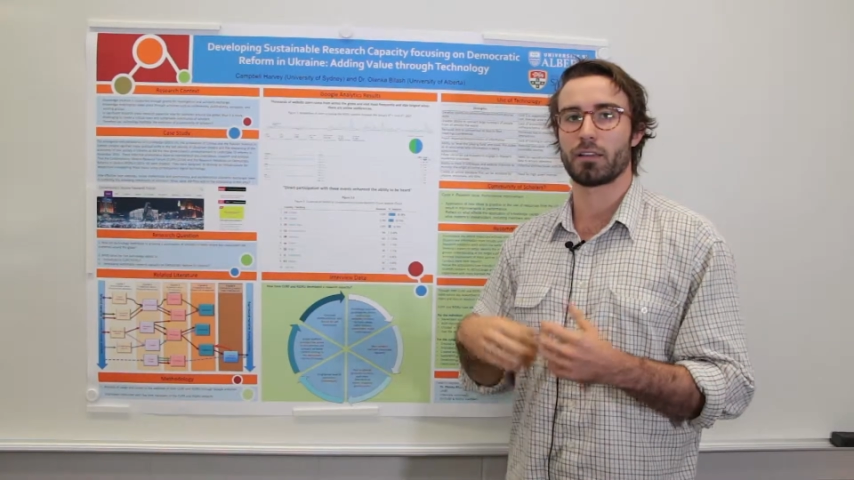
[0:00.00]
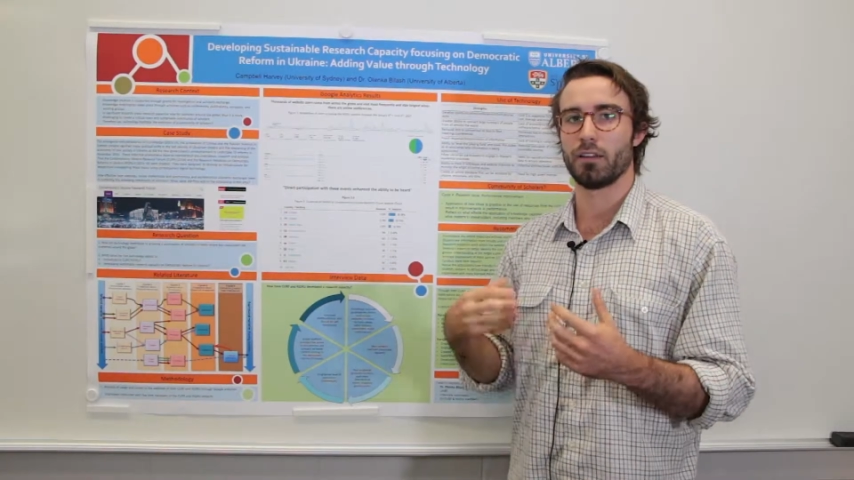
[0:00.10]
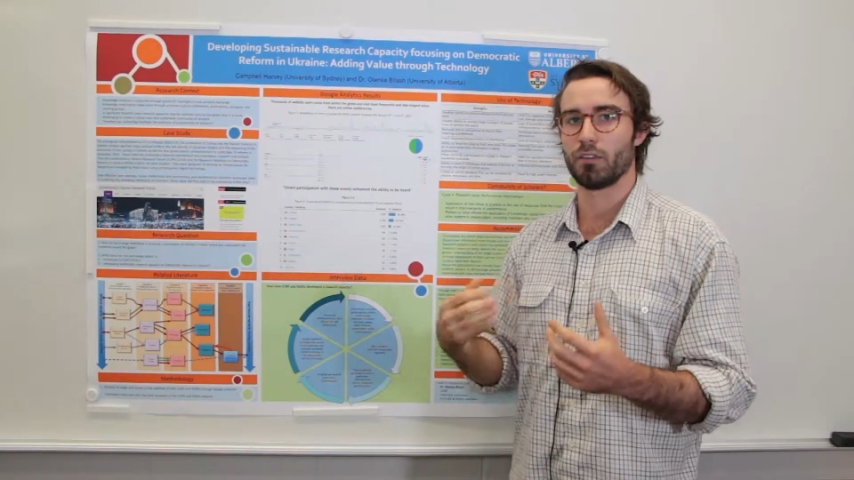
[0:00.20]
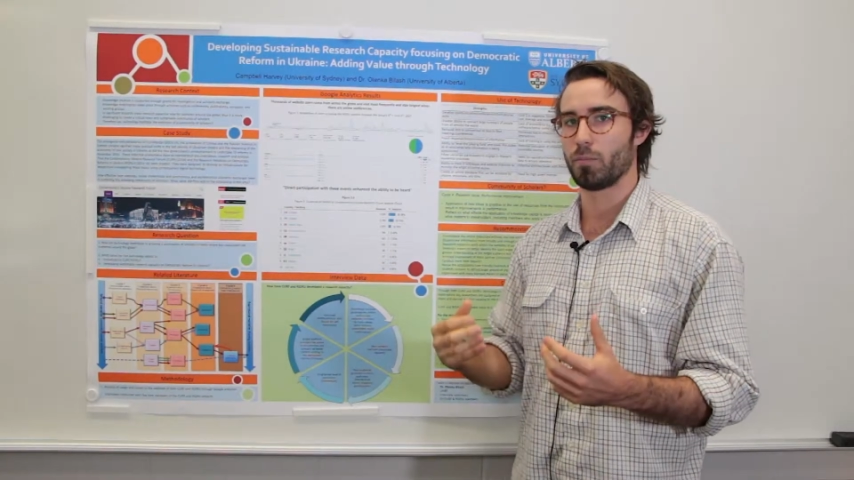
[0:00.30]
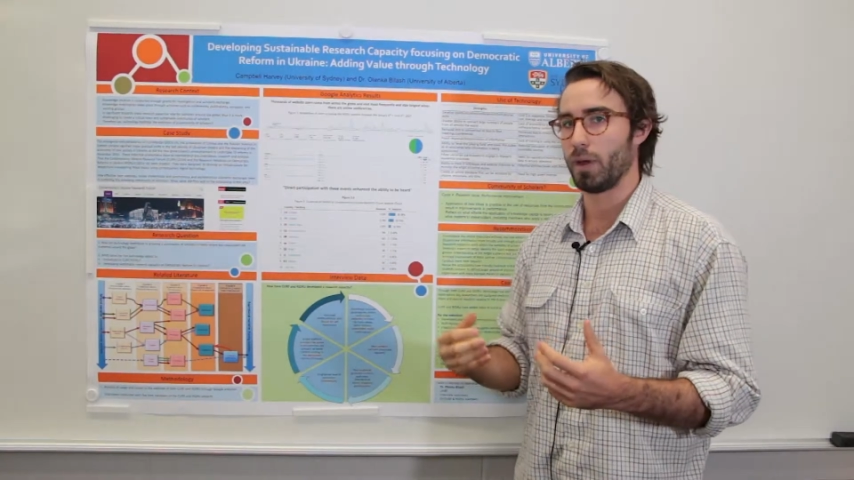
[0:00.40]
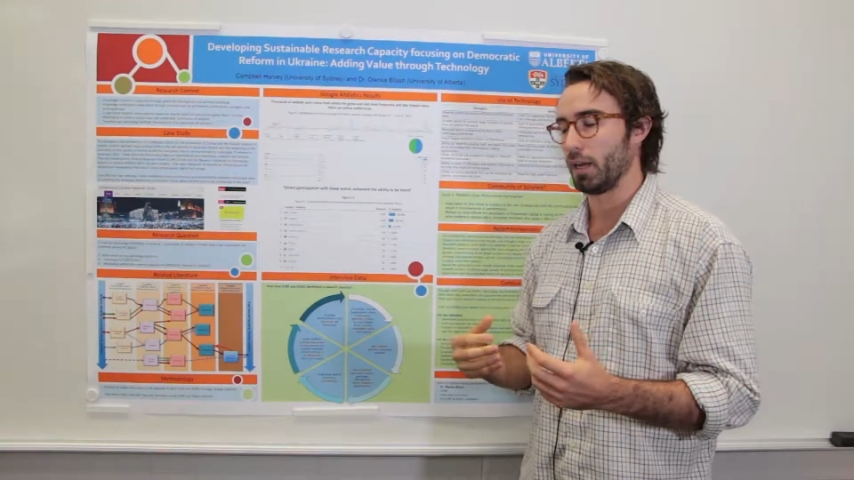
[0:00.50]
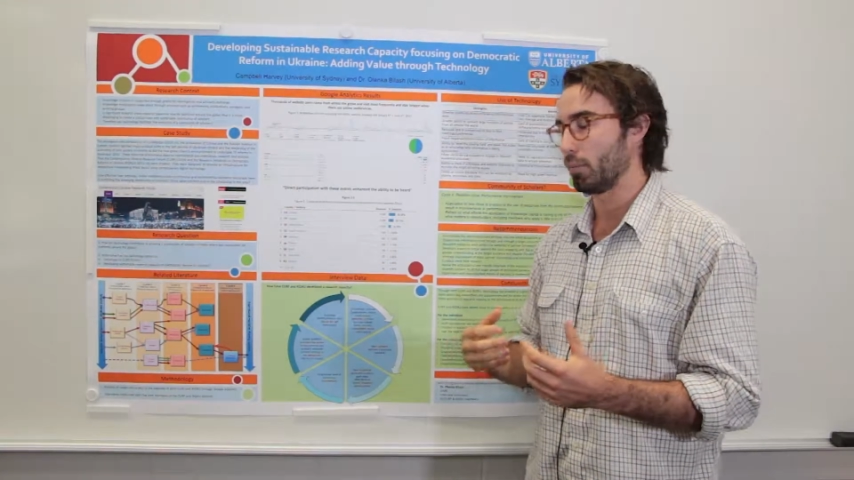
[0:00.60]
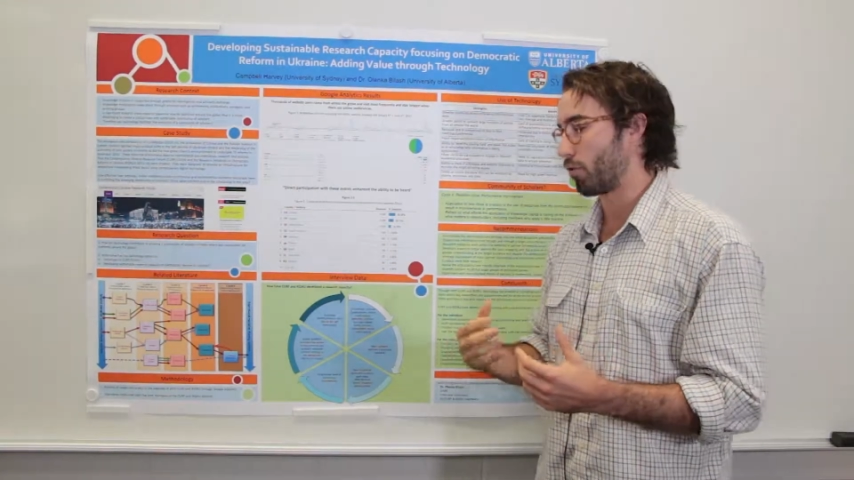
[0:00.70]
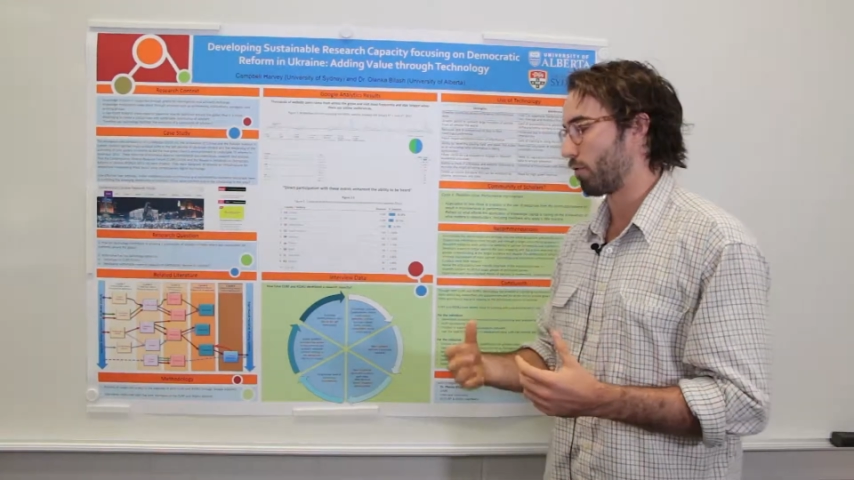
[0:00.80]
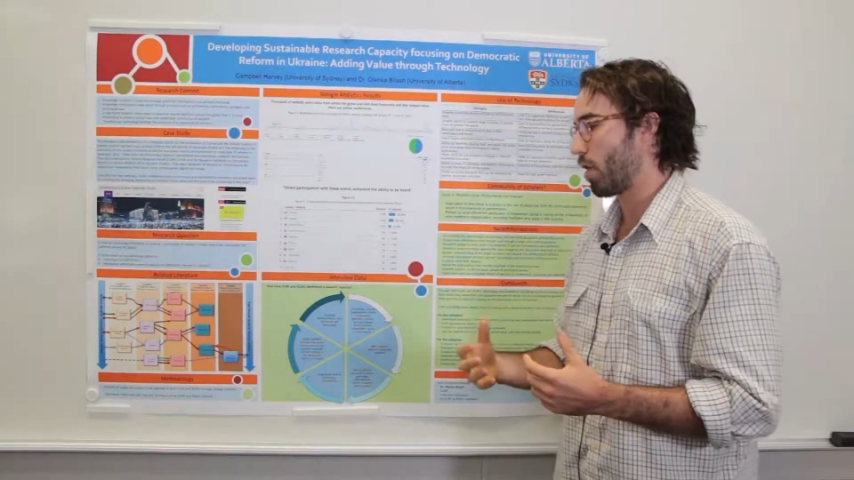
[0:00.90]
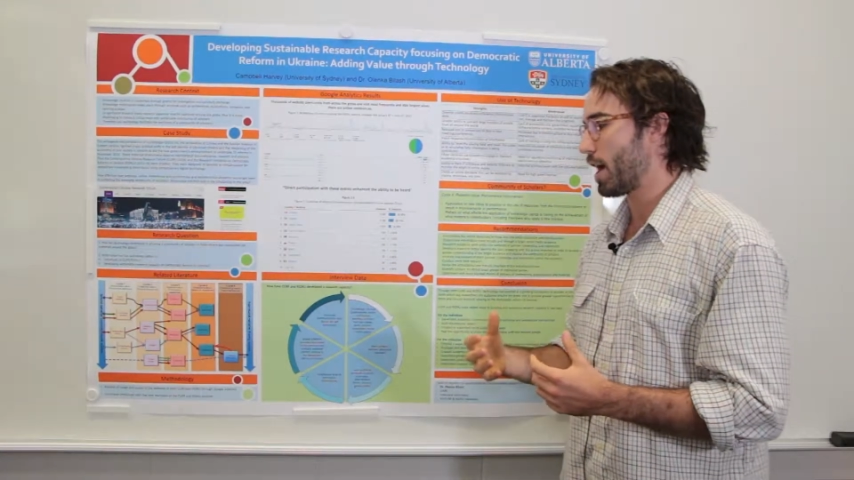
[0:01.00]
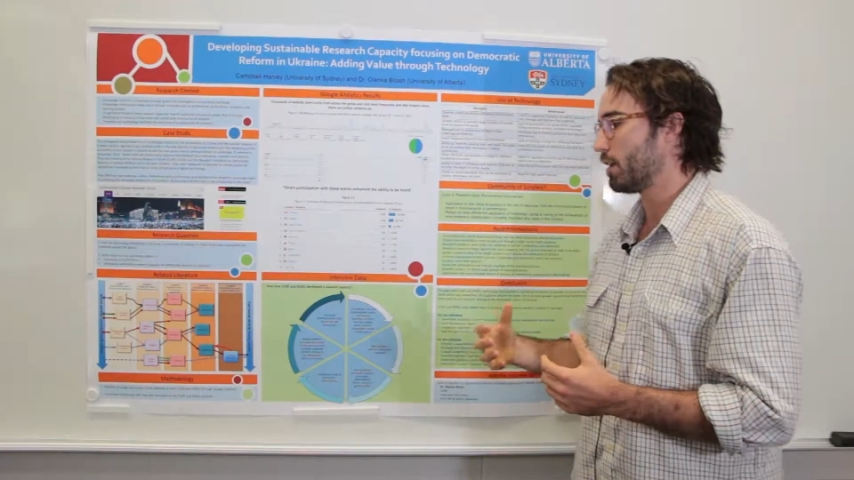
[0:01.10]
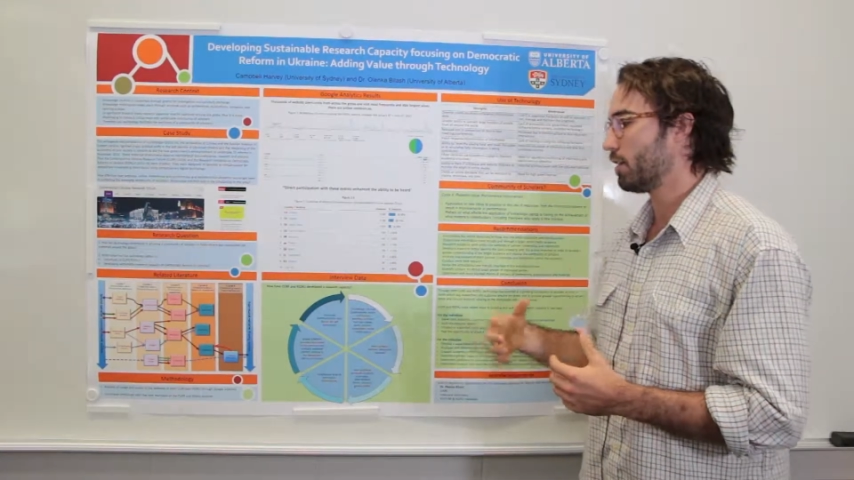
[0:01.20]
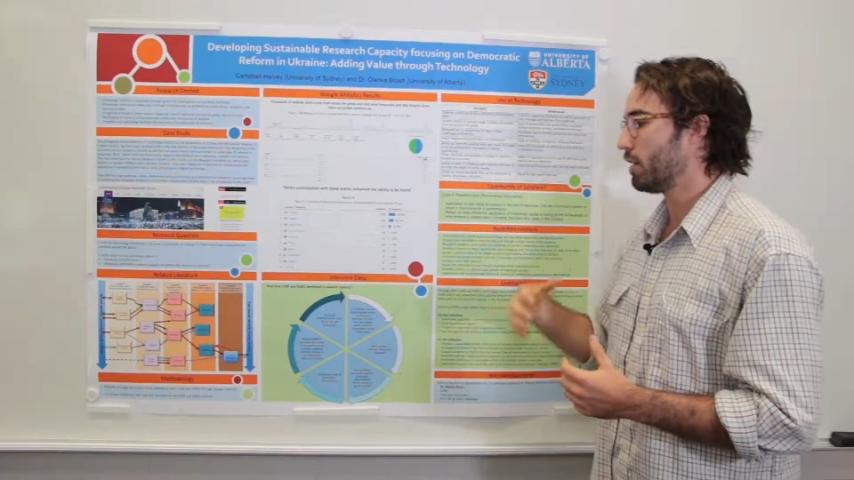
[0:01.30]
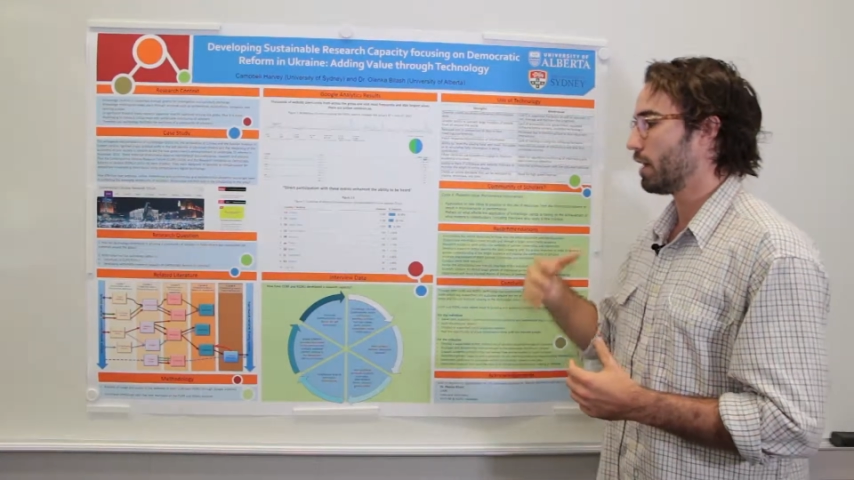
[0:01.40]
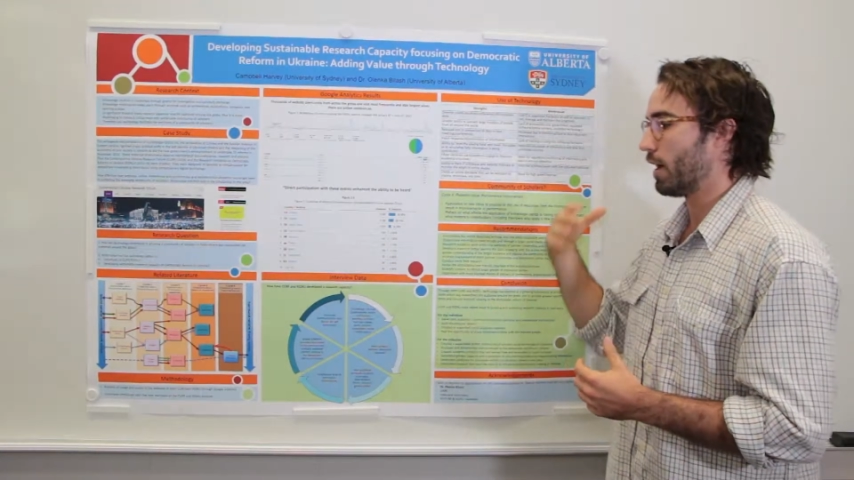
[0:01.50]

that is being provided,